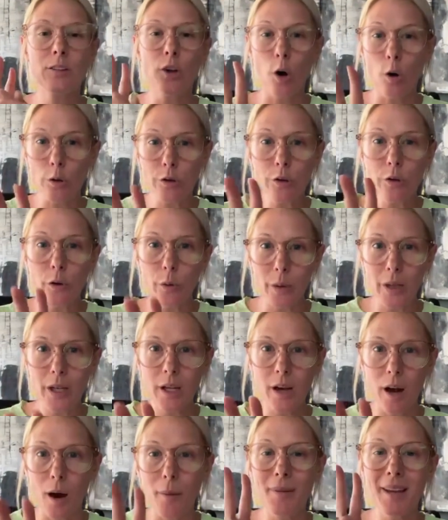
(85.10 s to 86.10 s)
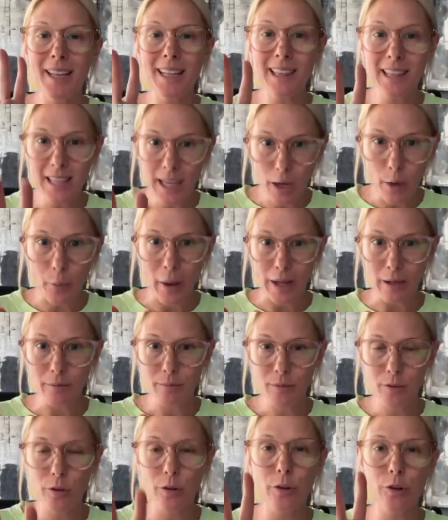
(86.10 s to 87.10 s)
and it's also going to come in liquid.
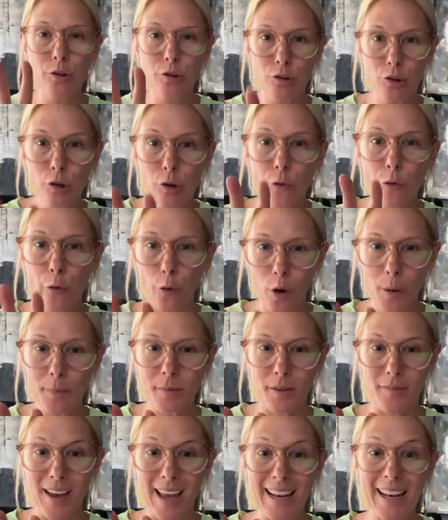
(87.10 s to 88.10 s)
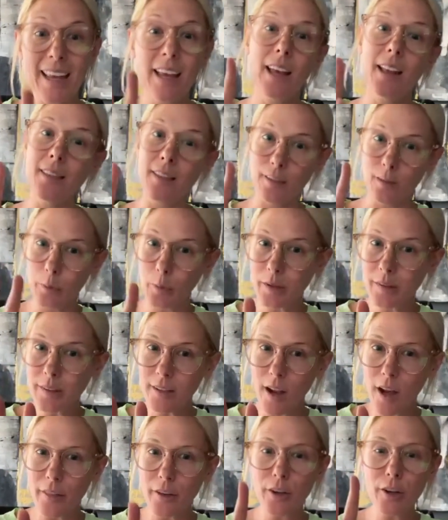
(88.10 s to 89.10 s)
So there's two forms of it. This was
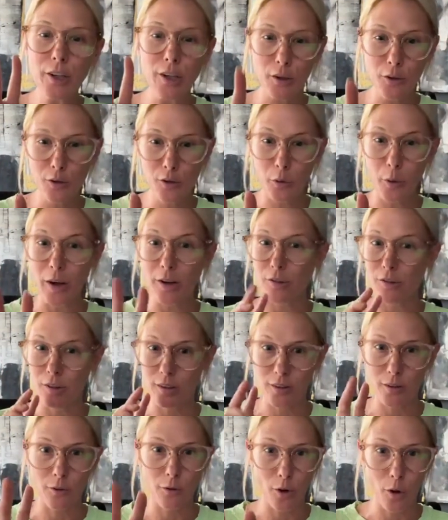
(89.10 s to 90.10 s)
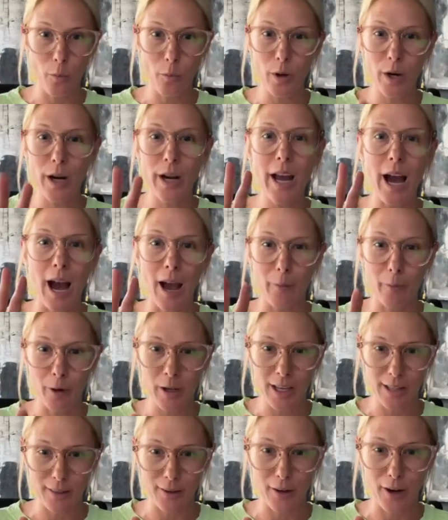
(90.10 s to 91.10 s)
another huge question, so don't worry, I
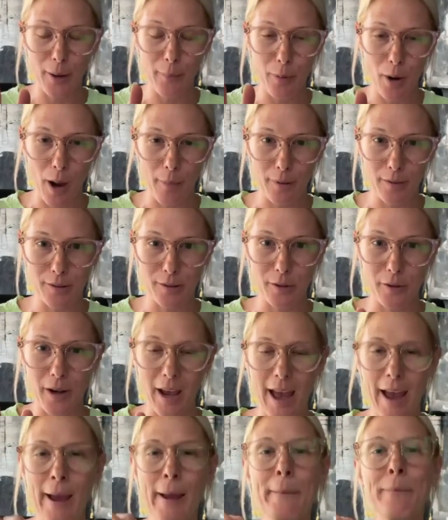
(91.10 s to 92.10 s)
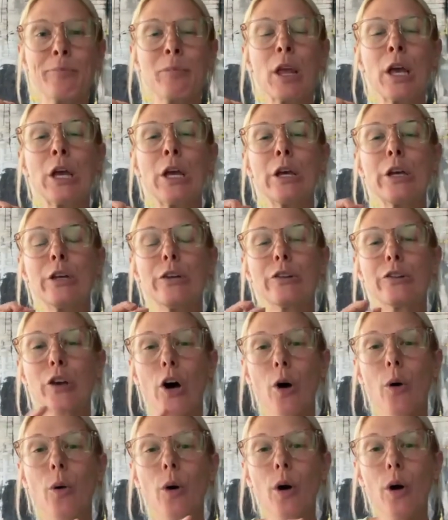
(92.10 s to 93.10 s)
will get there, I promise you, okay?
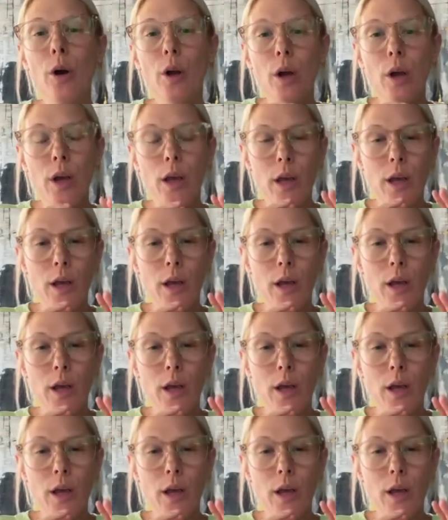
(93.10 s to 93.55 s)
So